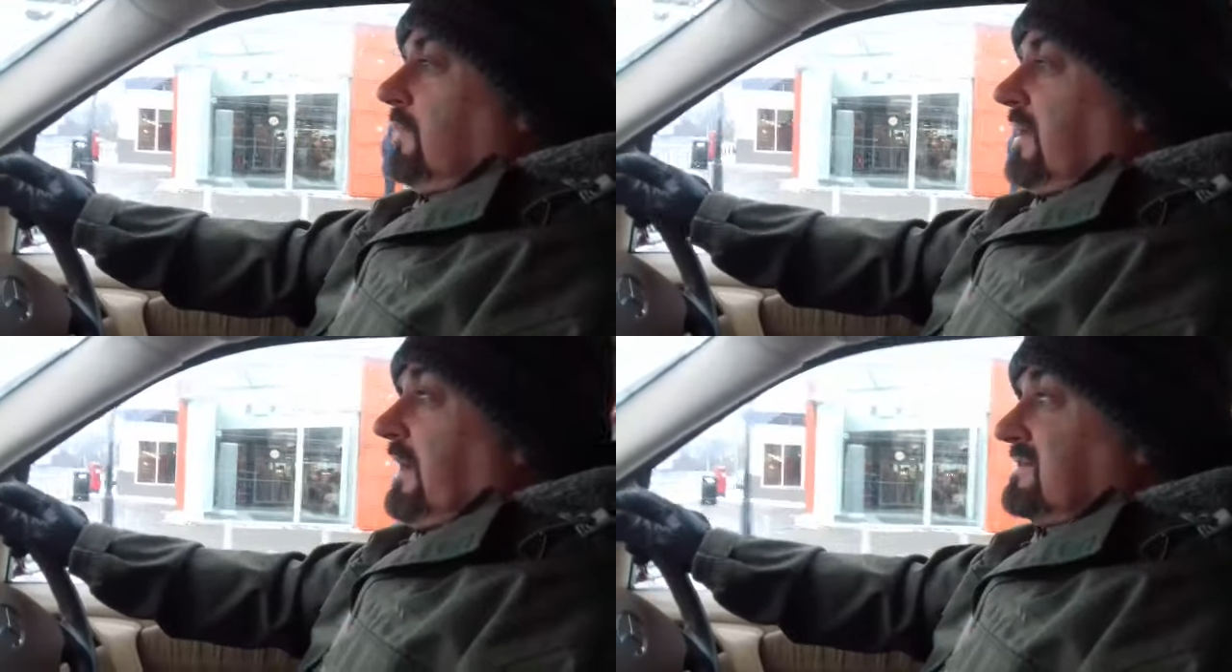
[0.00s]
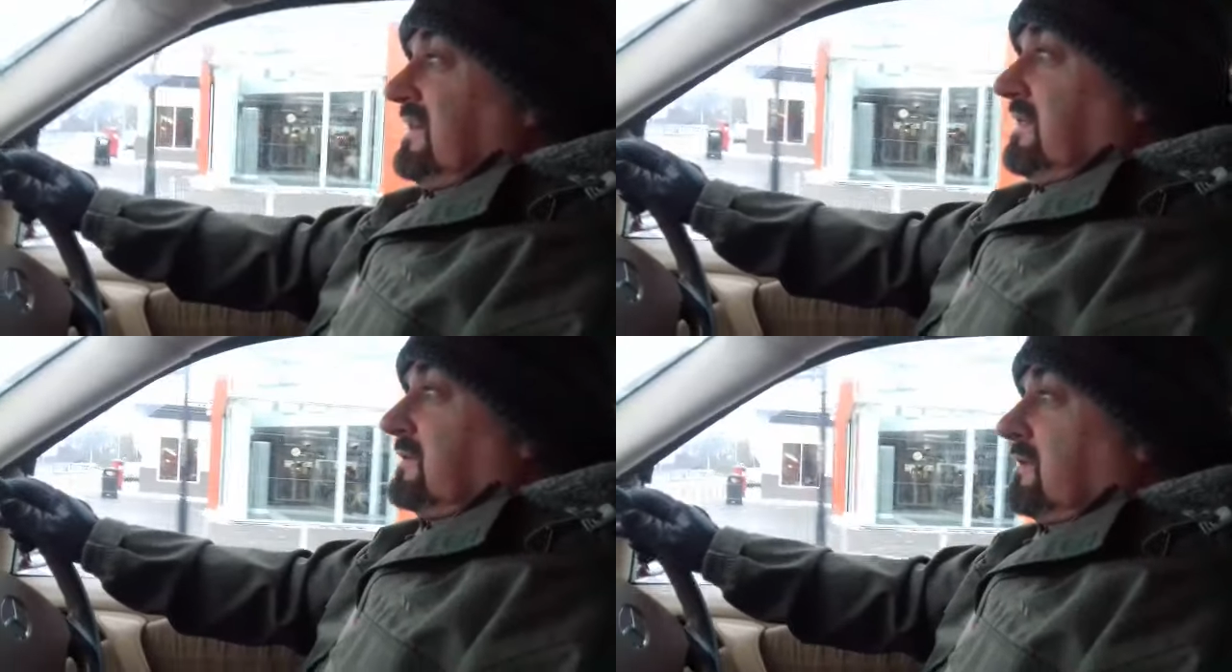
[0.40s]
but I
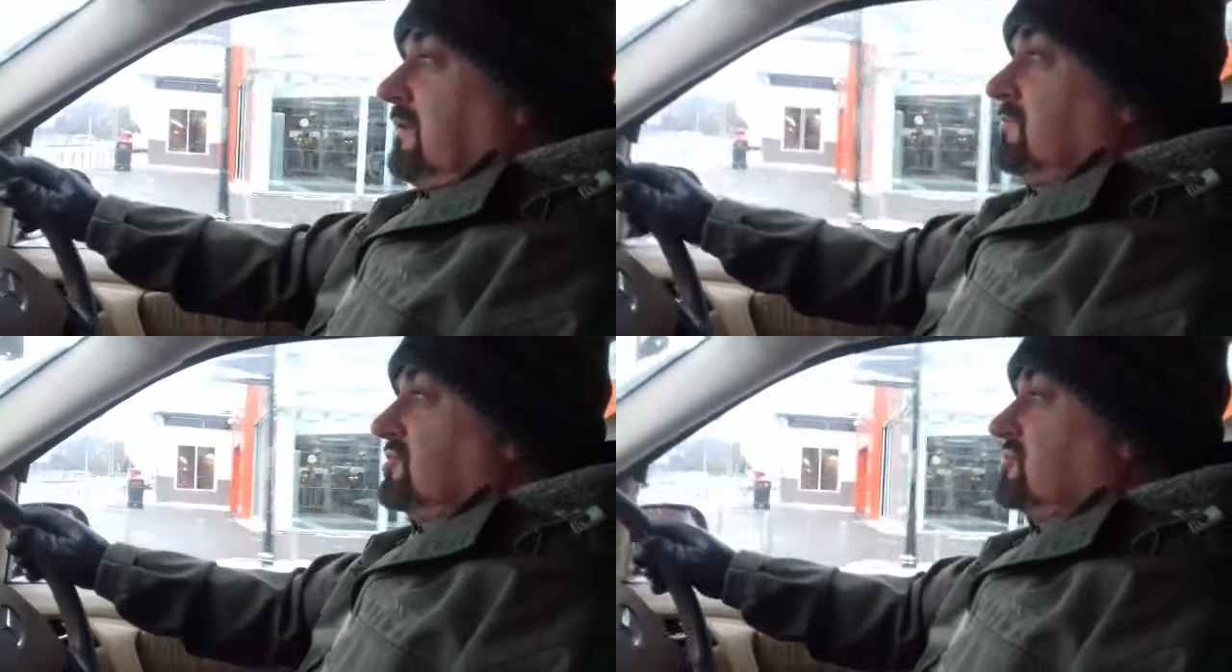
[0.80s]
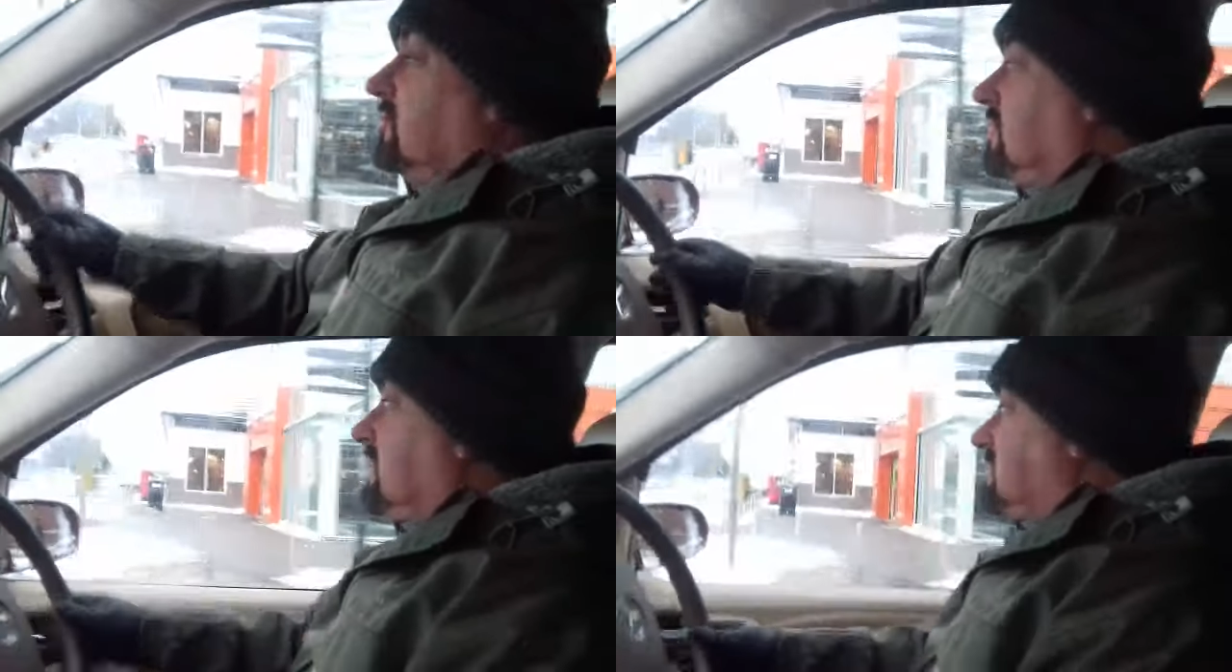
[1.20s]
actually think they're closing
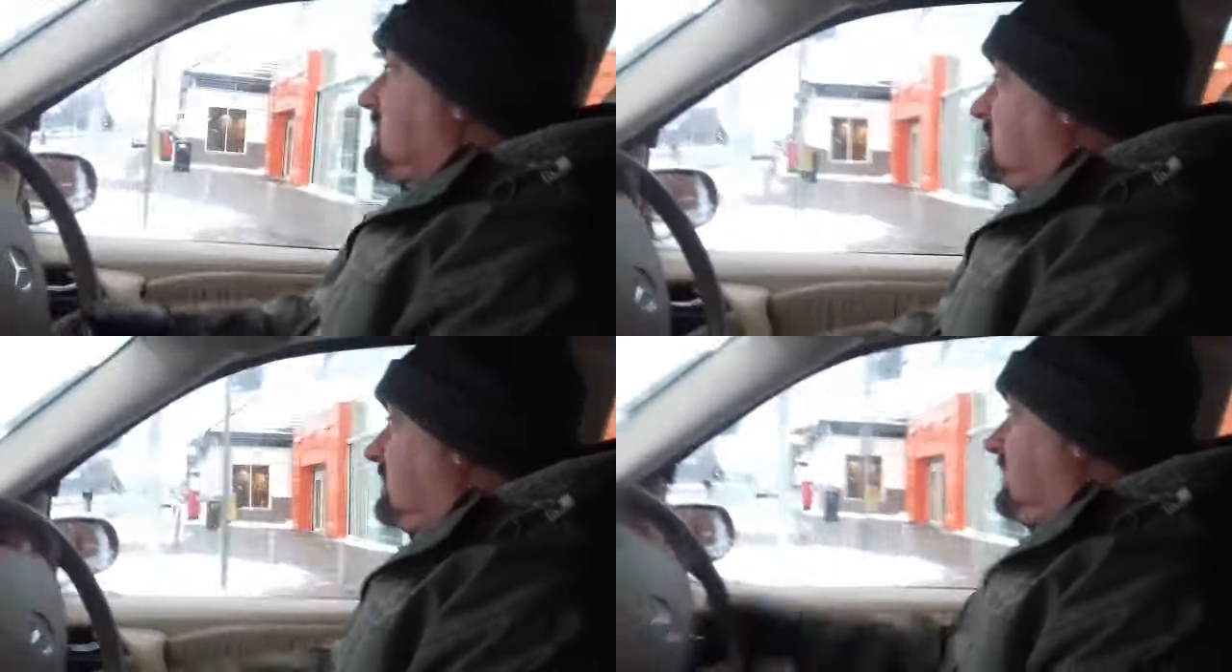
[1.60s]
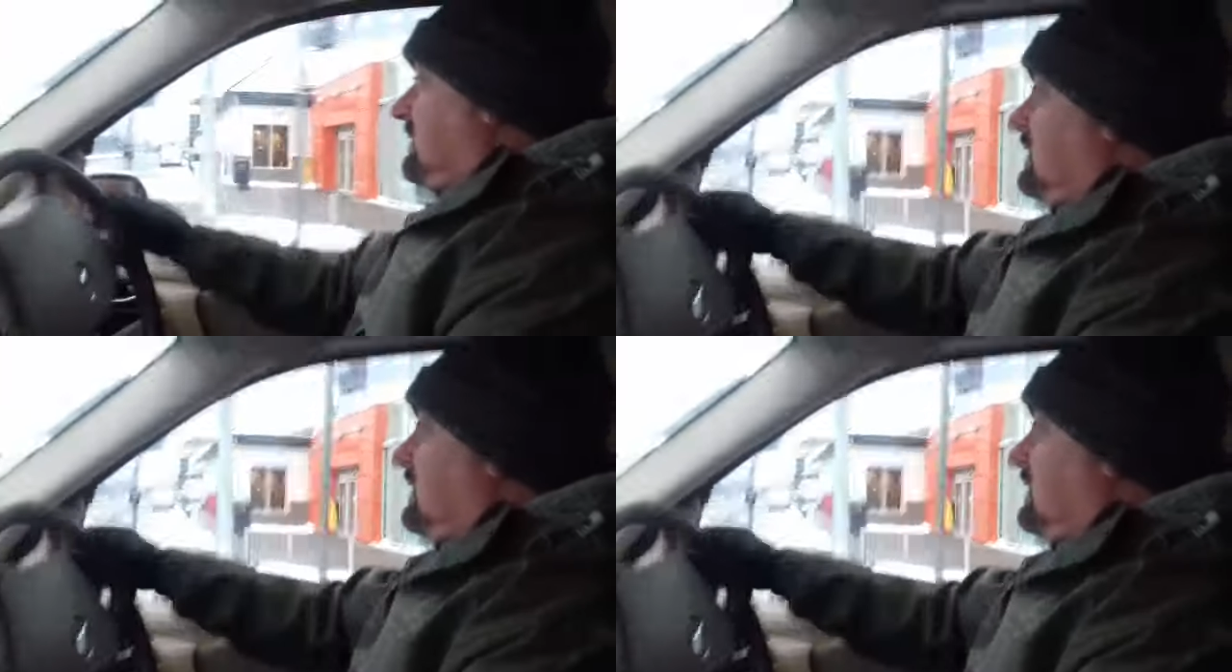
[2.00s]
shortly. So